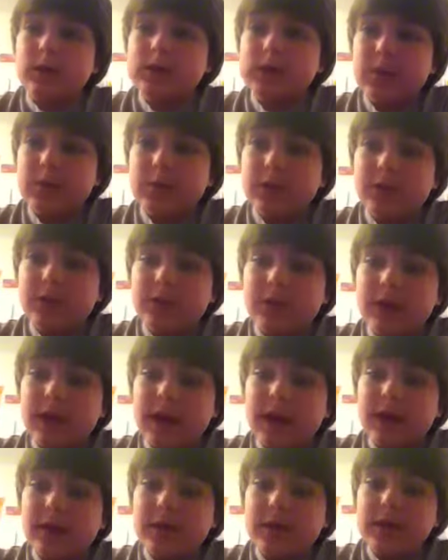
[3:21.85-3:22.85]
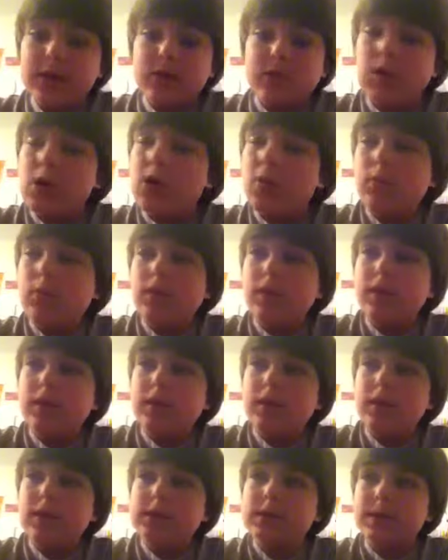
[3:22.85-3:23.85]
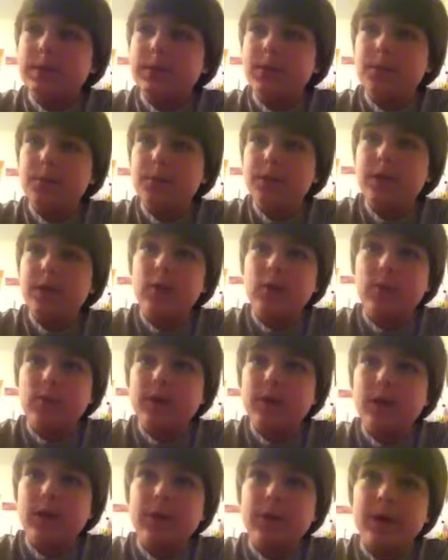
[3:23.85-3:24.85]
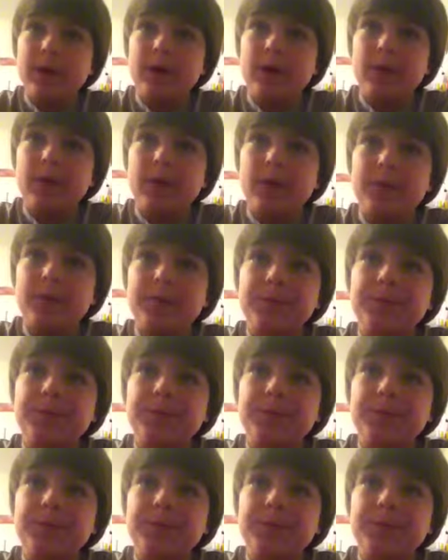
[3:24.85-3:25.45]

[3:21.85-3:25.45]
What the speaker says: It's going to be the finale, so hopefully something big will be coming up.